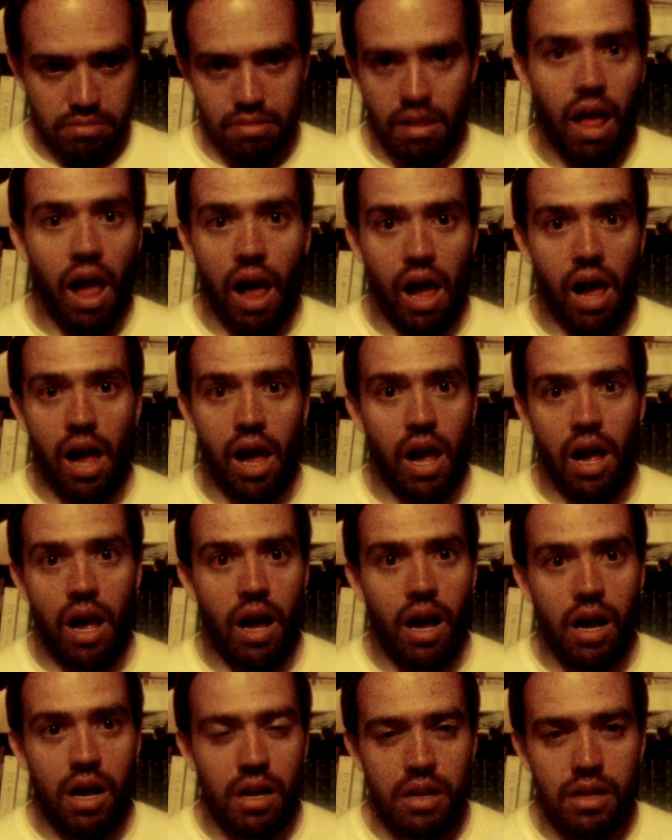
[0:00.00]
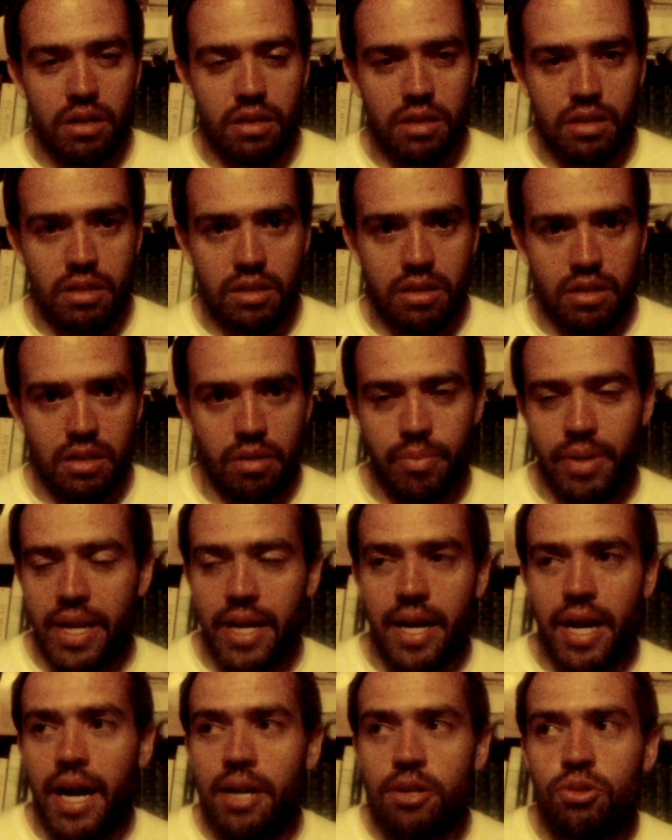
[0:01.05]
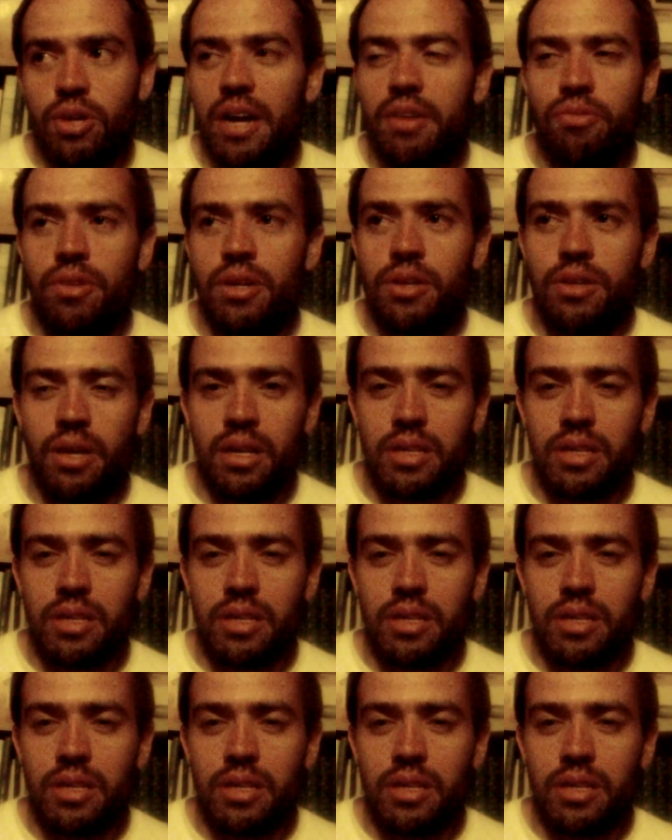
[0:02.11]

I mean, I drive around